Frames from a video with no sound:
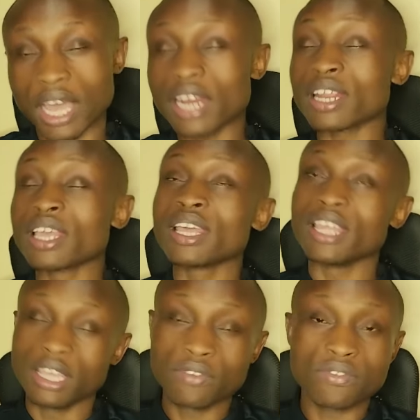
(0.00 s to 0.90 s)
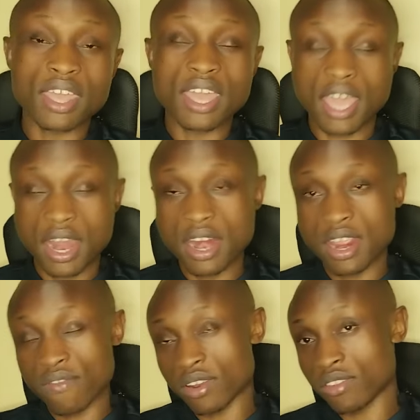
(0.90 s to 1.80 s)
And if they had
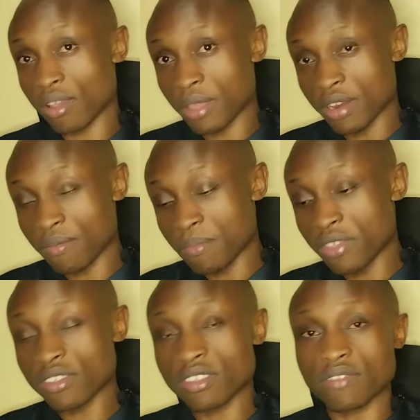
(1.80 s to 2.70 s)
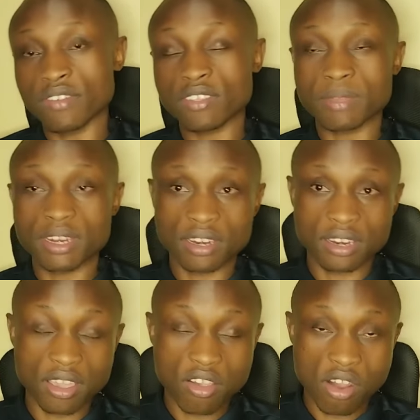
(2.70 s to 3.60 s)
even some business investment
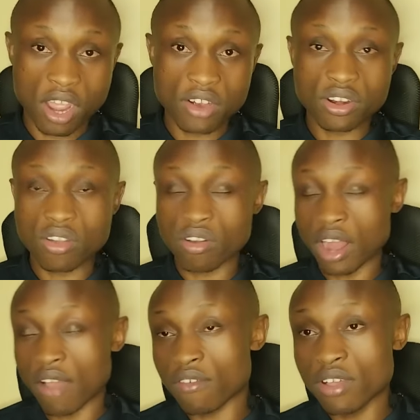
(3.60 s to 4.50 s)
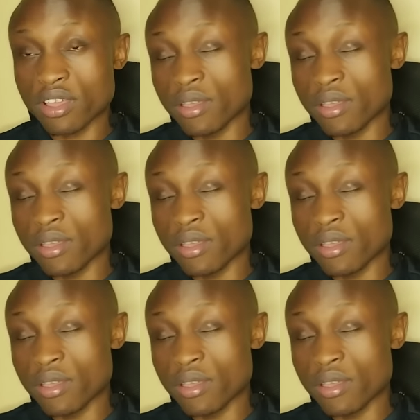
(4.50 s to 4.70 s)
in their country or have